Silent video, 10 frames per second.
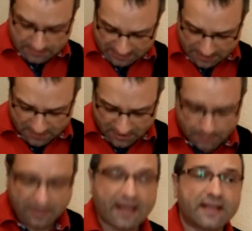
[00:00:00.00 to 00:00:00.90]
Same thing
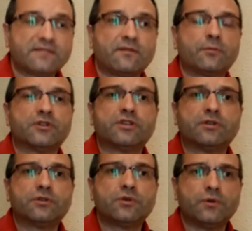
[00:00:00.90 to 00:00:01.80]
applies for
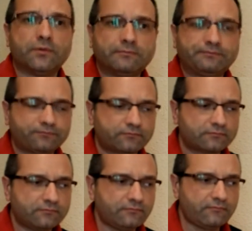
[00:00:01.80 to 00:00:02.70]
position 2.
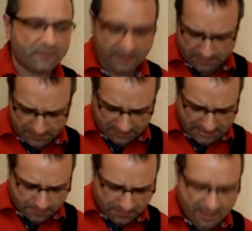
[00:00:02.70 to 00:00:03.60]
The
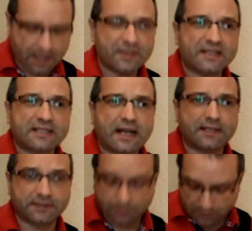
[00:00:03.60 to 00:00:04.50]
neck pickup is
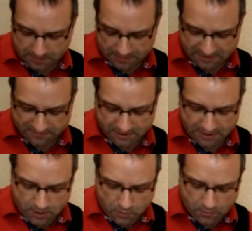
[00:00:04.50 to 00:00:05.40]
added
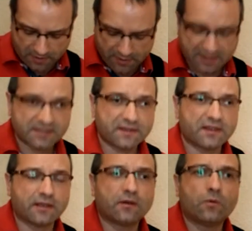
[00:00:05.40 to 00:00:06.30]
progressively with this
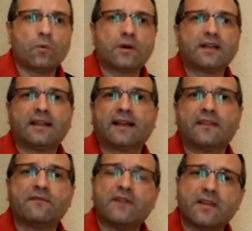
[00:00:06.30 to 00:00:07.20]
thing, working like
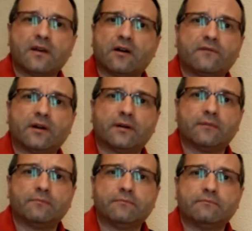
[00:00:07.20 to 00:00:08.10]
the fader of
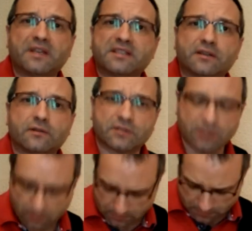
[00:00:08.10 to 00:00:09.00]
a mixing
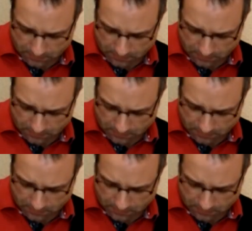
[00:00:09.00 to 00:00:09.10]
console.